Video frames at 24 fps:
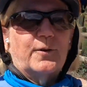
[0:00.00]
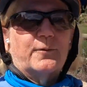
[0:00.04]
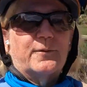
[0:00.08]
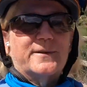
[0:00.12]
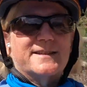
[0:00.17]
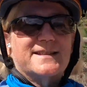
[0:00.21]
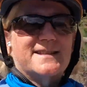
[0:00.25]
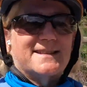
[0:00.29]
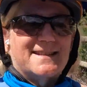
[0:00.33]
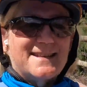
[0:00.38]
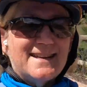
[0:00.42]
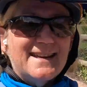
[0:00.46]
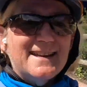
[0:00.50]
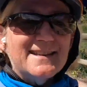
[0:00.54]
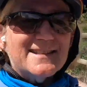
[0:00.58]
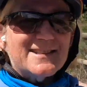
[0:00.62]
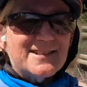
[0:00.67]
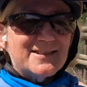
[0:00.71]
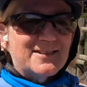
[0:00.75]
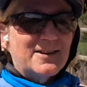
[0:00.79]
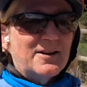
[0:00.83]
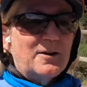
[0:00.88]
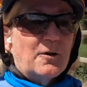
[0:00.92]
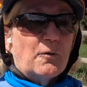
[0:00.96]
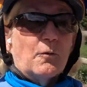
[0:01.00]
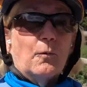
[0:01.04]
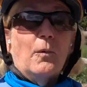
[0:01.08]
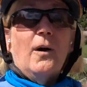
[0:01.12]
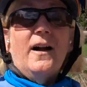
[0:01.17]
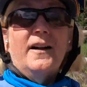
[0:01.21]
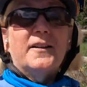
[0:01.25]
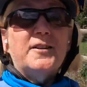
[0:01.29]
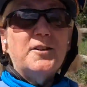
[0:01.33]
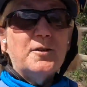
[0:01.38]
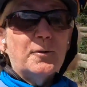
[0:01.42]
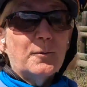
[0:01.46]
receipts
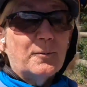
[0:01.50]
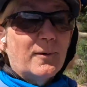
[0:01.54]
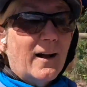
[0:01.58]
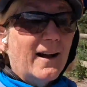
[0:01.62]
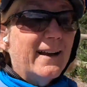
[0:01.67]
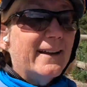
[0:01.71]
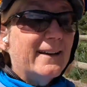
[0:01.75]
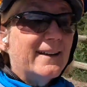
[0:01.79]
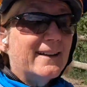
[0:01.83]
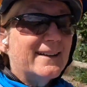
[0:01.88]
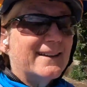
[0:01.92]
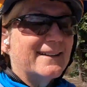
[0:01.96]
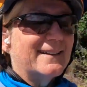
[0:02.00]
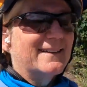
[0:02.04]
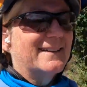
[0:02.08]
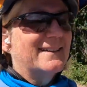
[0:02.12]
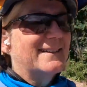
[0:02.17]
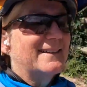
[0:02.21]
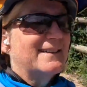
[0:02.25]
while you're riding.